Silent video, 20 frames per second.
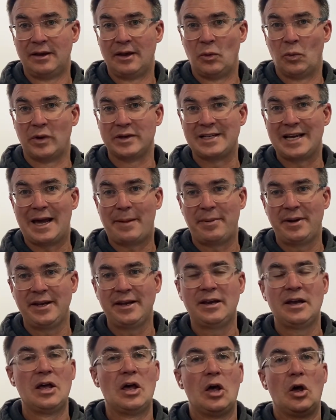What's happening?
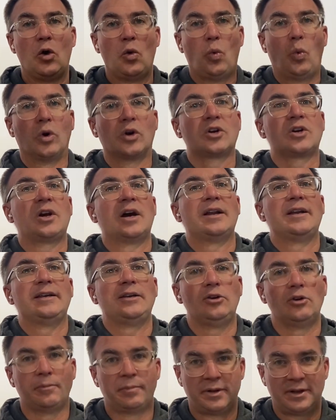We're cutting
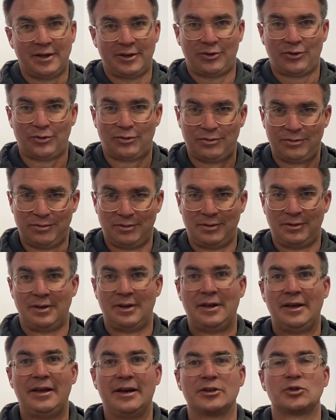yield potential.
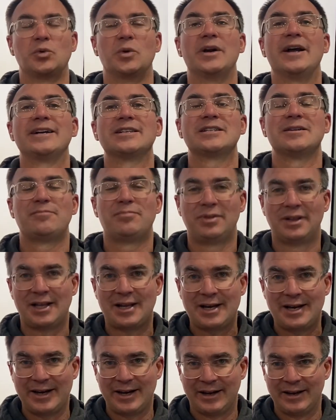So we're not
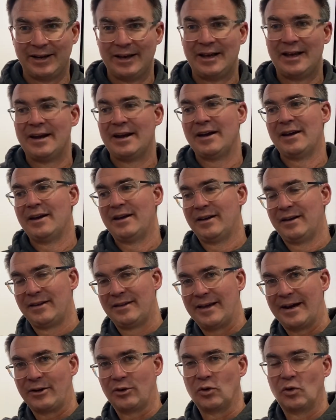supplying
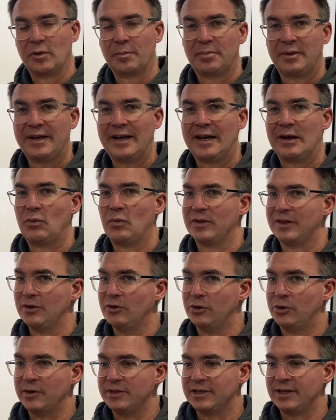that growing plant with the
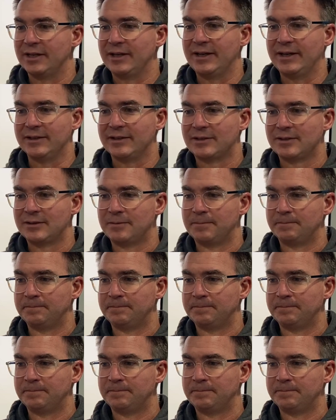nutrients it needs.